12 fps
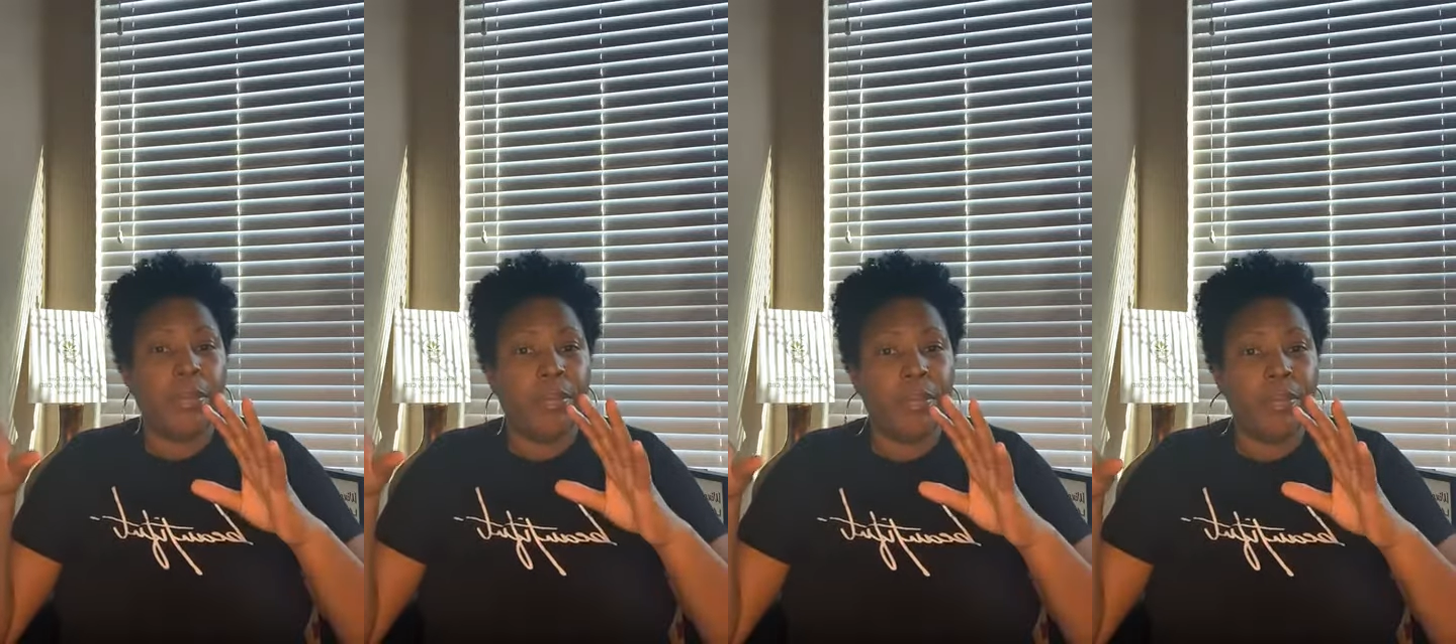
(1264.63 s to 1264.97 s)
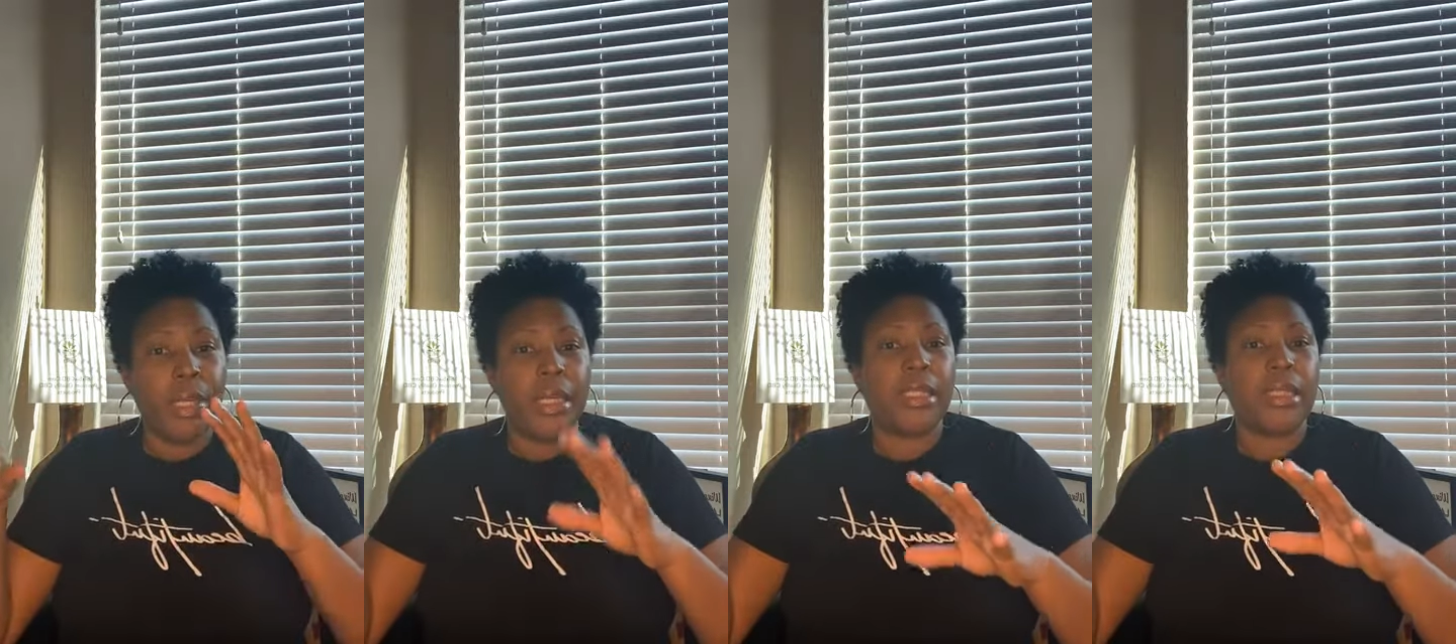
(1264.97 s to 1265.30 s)

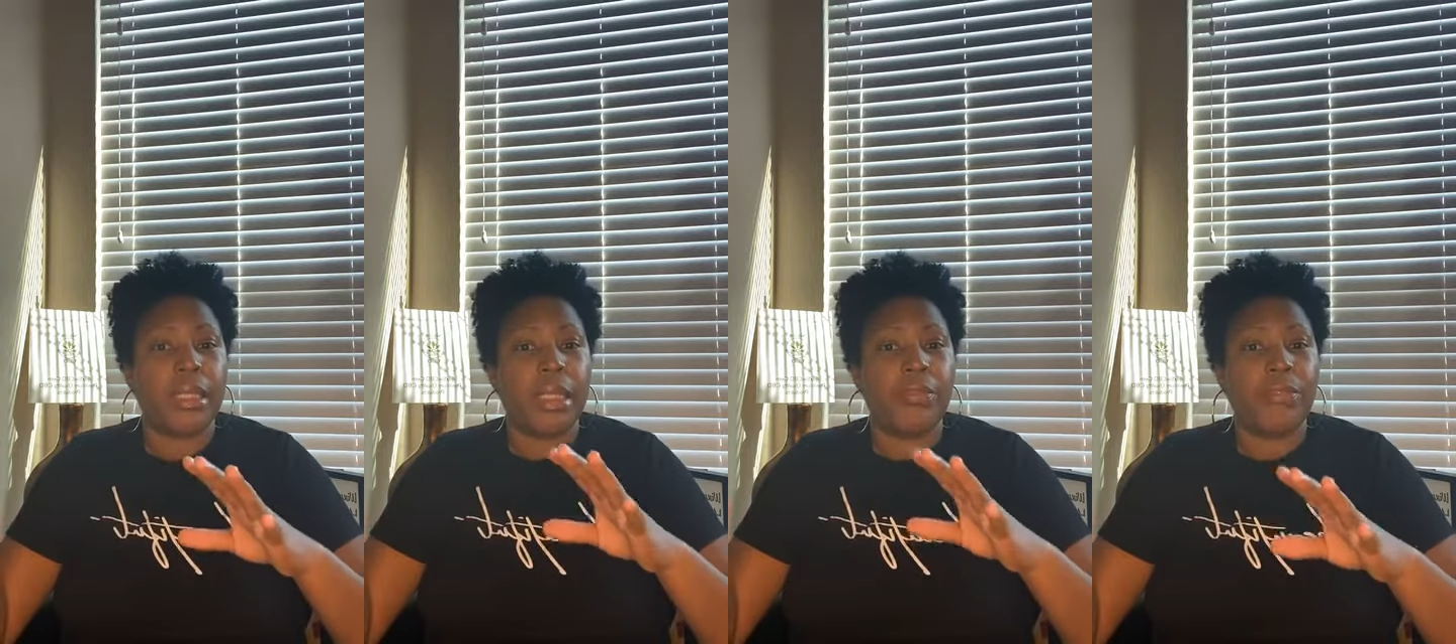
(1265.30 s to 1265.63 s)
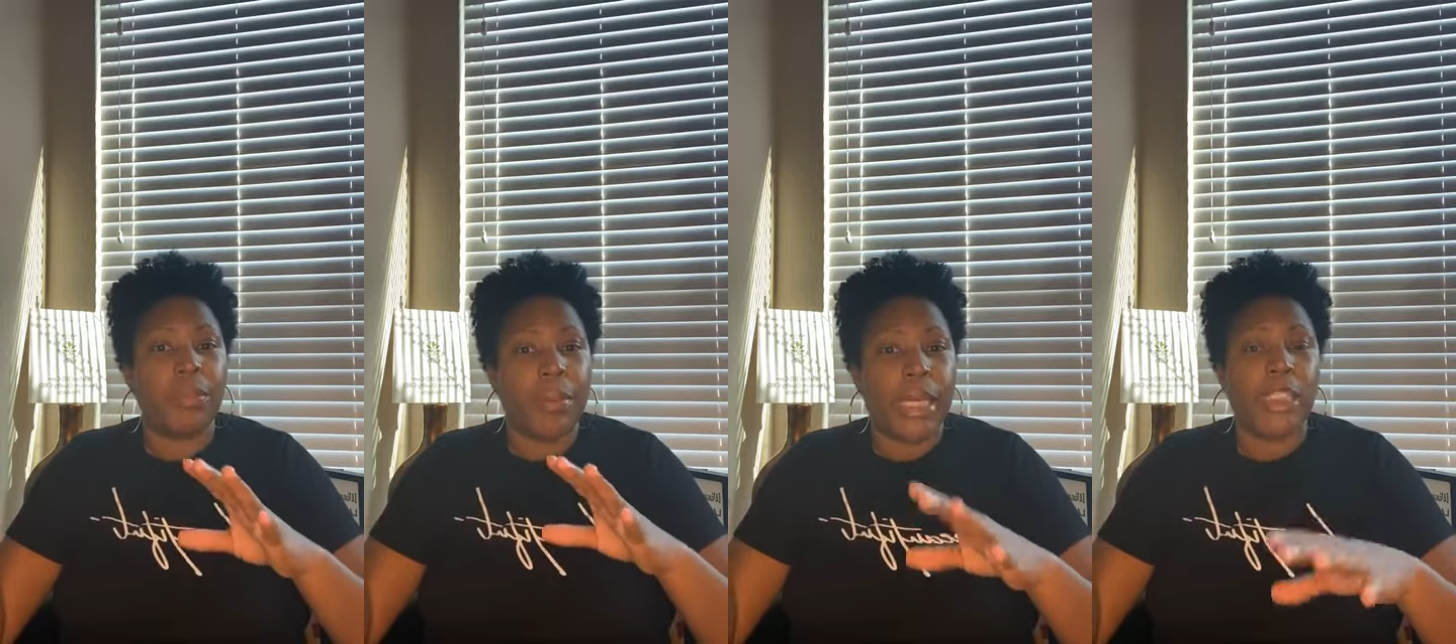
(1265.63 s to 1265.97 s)

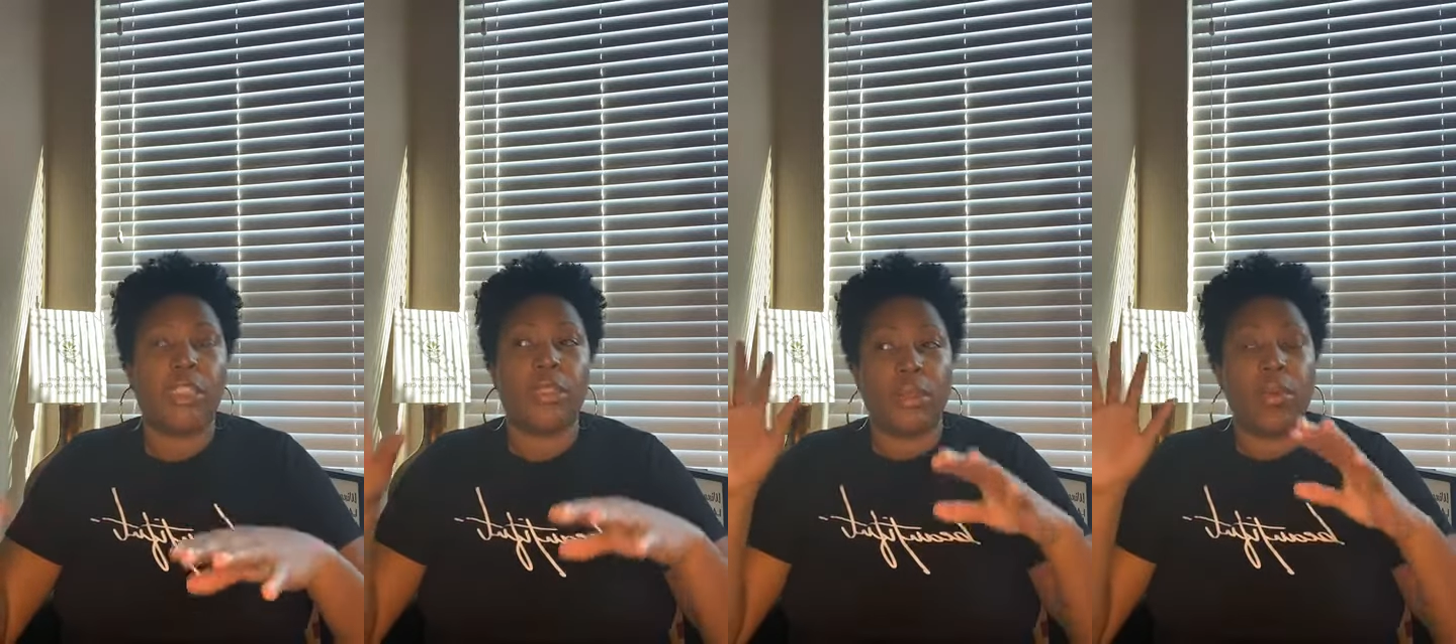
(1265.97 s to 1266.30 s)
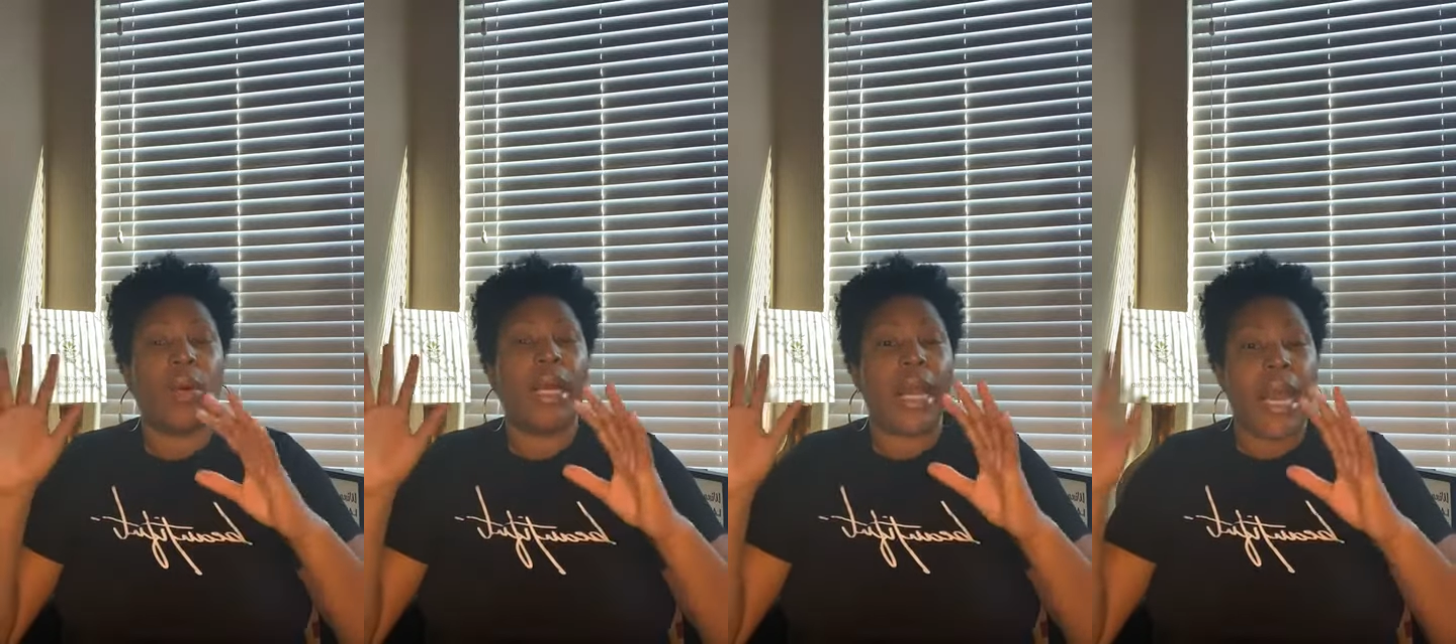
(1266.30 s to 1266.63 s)
misinformation
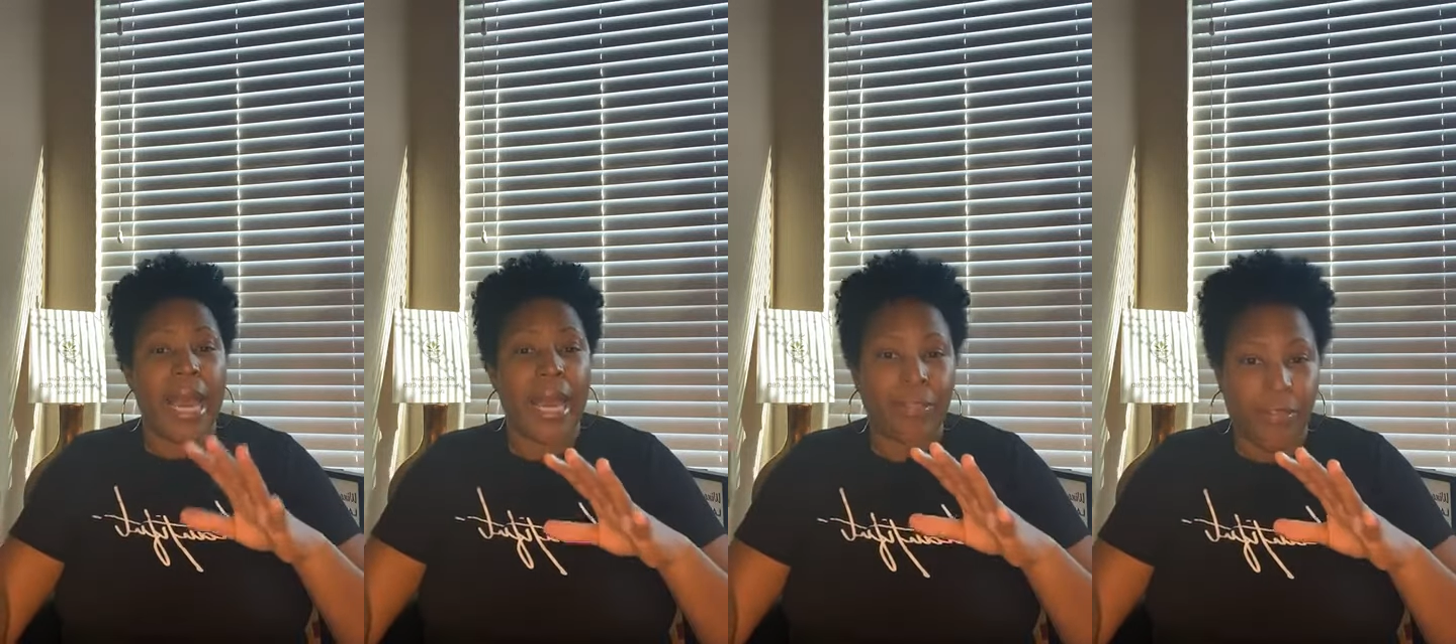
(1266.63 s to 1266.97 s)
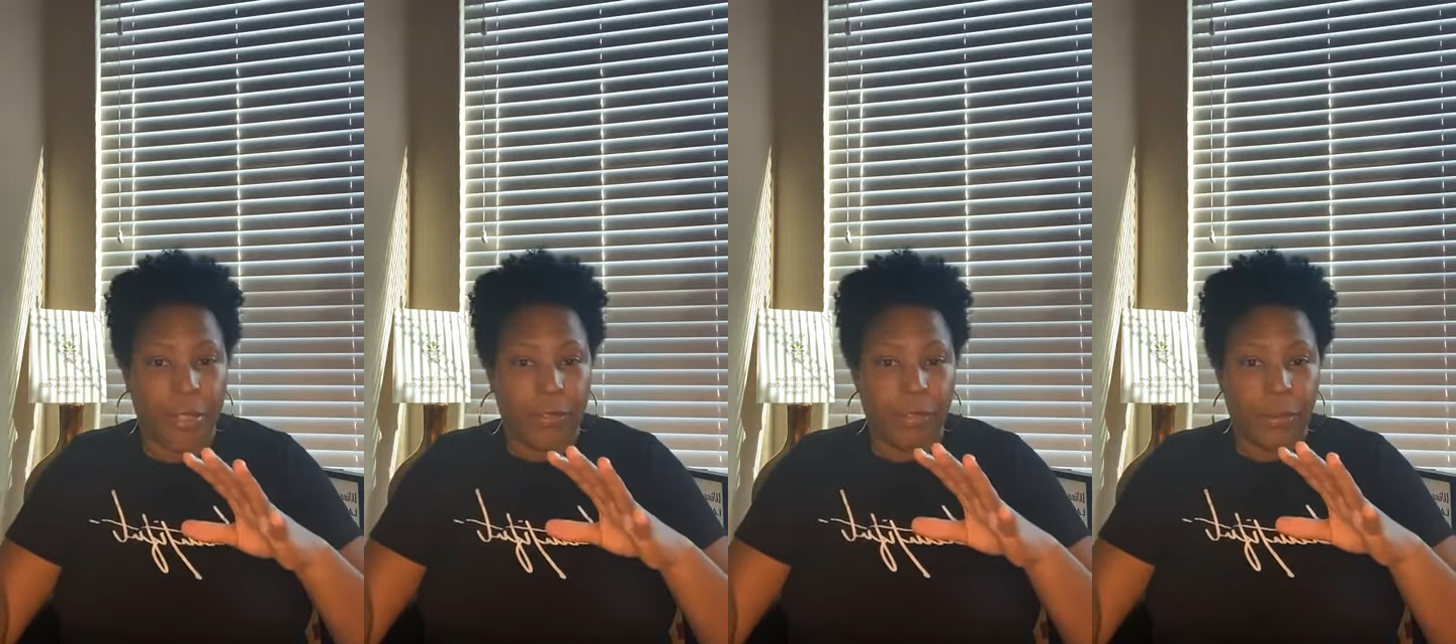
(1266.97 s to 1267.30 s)
or half
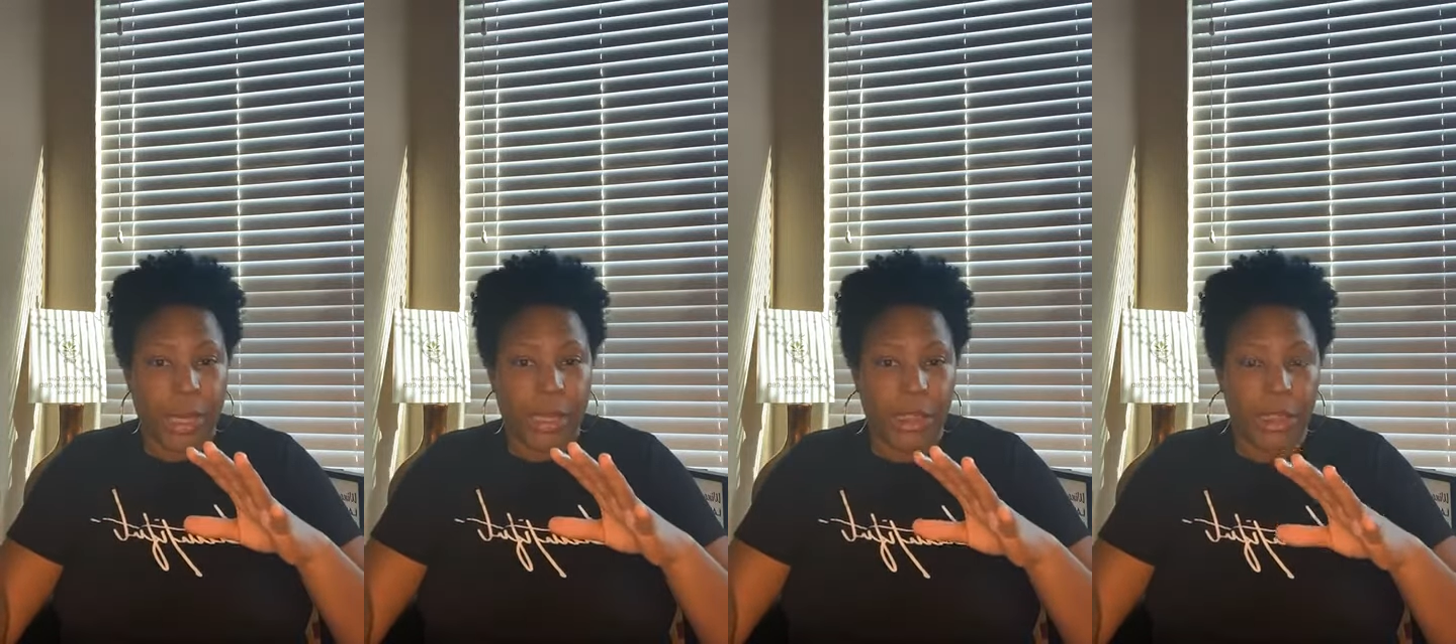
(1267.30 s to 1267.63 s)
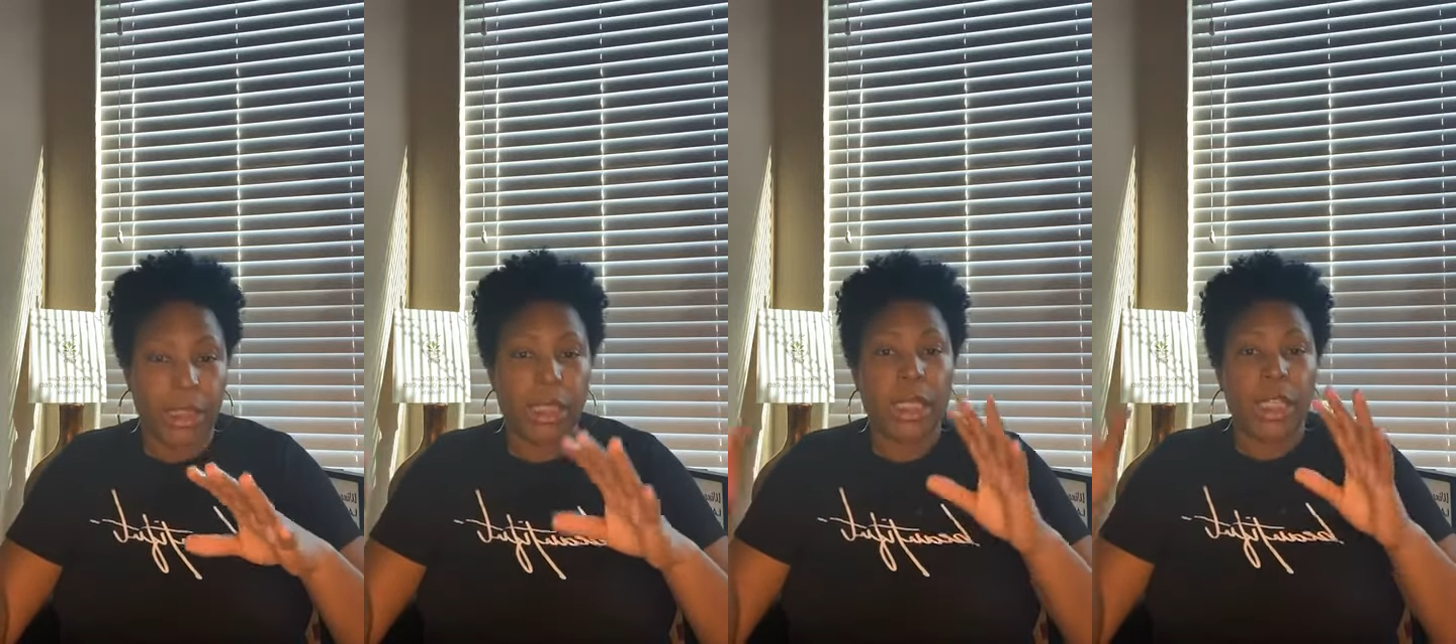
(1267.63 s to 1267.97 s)
information.